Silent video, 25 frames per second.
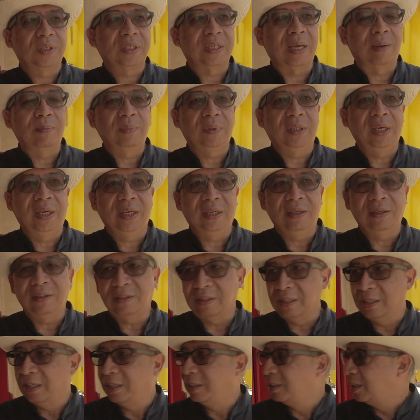
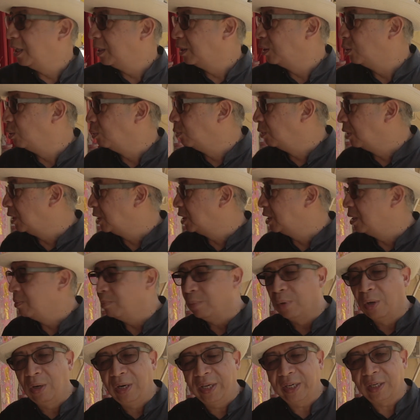something related to the
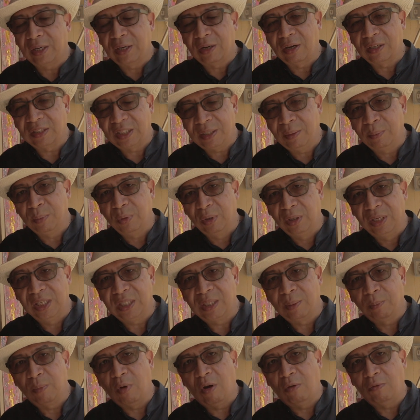symbolic
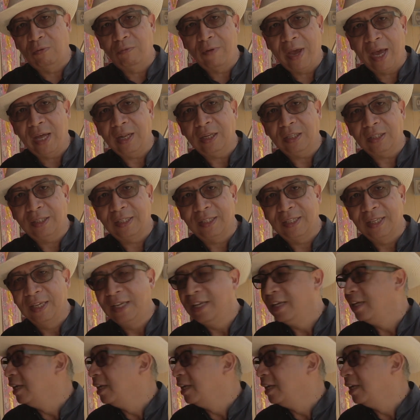symbolism of wealth